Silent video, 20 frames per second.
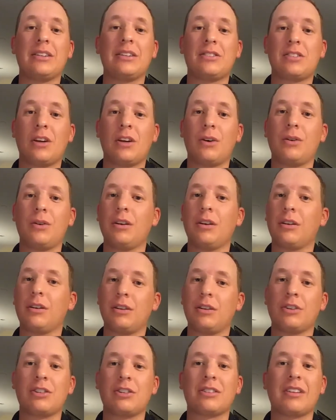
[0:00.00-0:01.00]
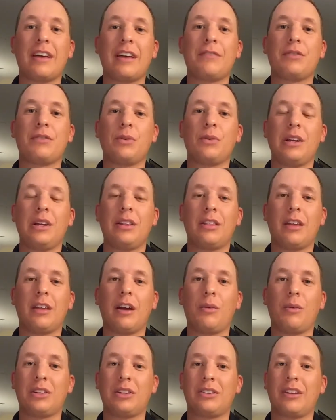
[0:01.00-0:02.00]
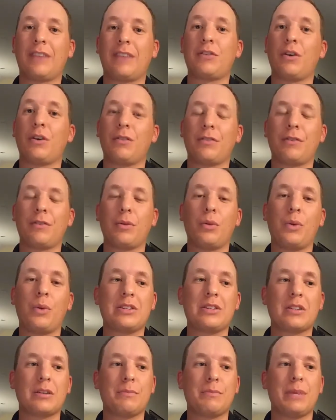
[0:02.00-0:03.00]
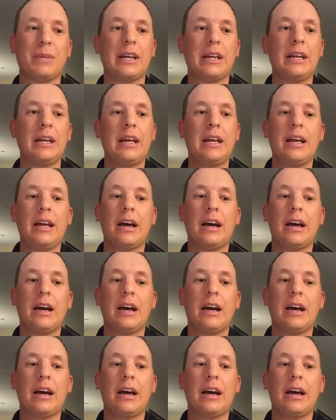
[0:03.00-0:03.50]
and so you're just left with what's left over from the winter. But